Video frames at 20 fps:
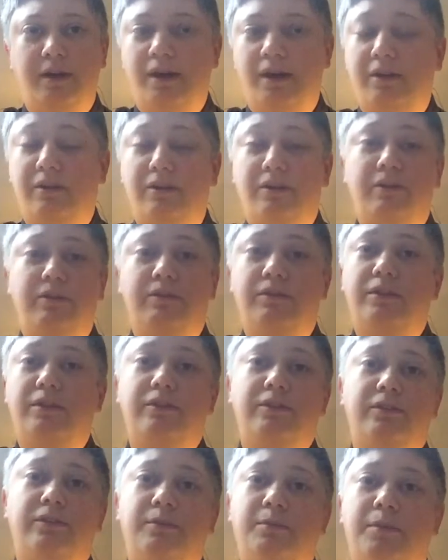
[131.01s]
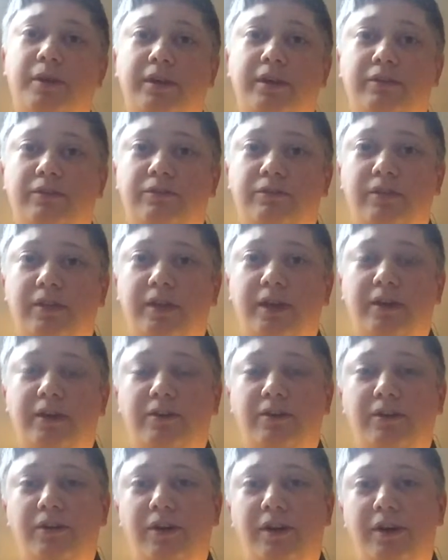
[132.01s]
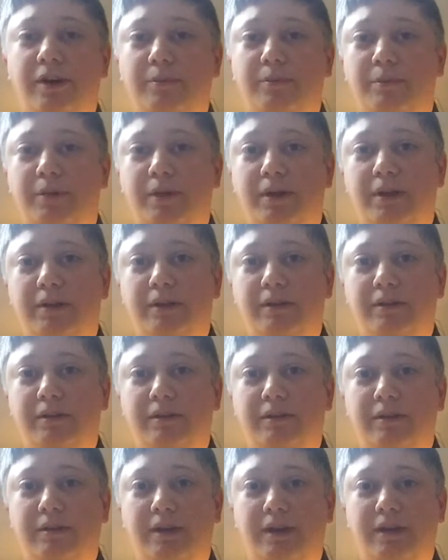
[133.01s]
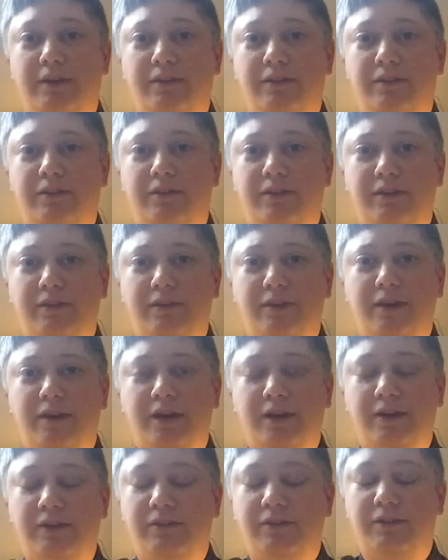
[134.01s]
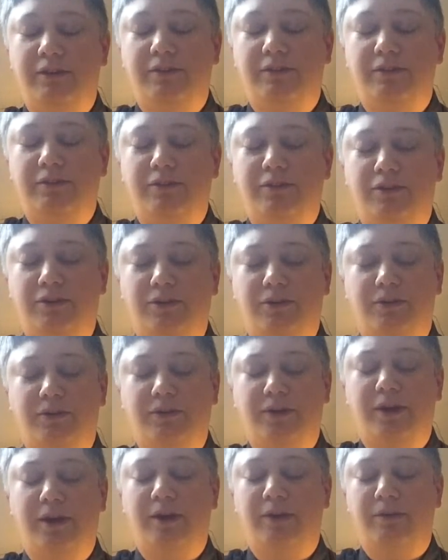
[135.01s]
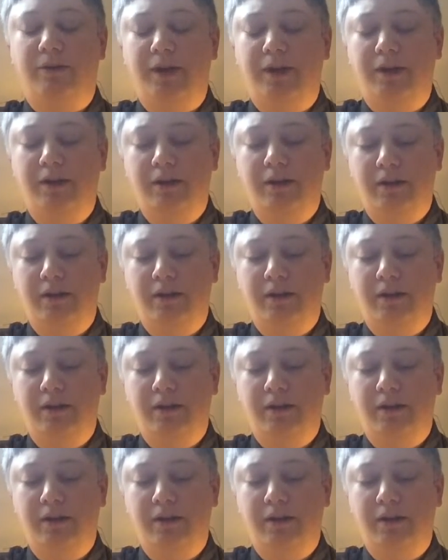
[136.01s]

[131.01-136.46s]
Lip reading: I don't know if this is the place for that or not, but it's a kind of a journal diary.